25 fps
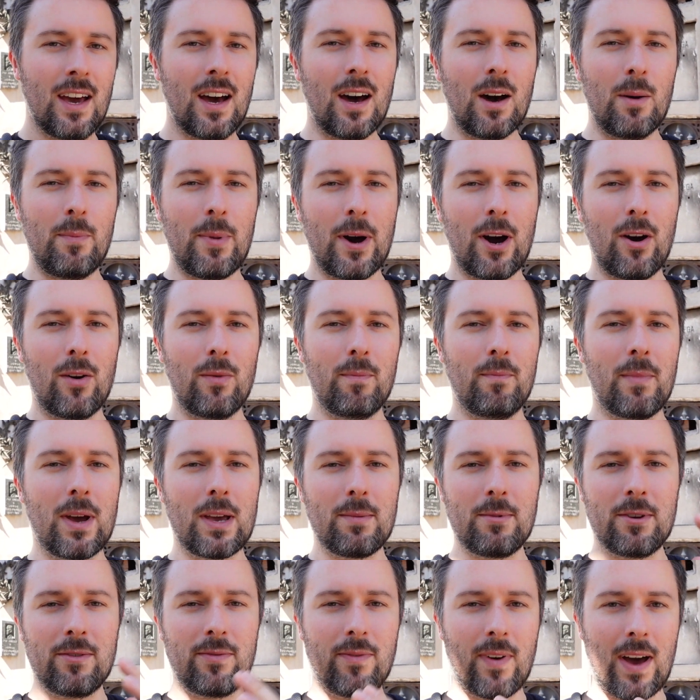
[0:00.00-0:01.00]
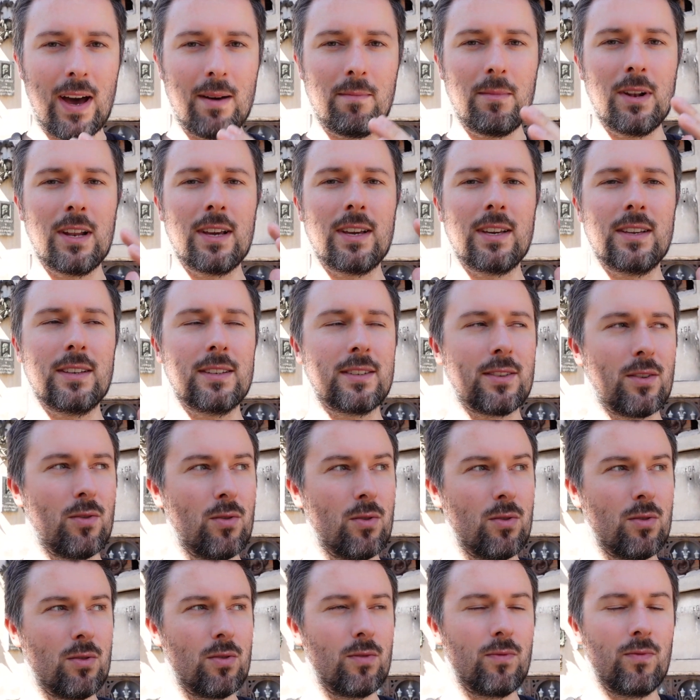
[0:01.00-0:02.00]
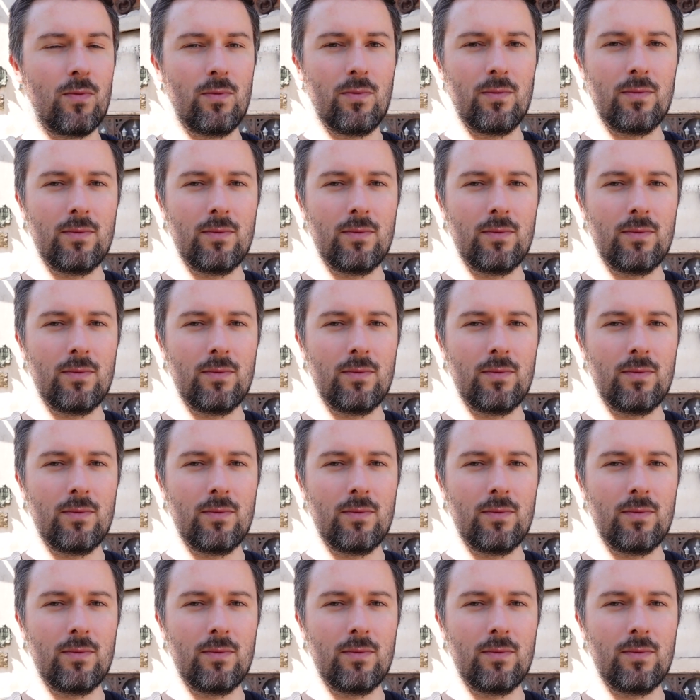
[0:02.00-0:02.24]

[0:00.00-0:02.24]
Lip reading: about maybe families or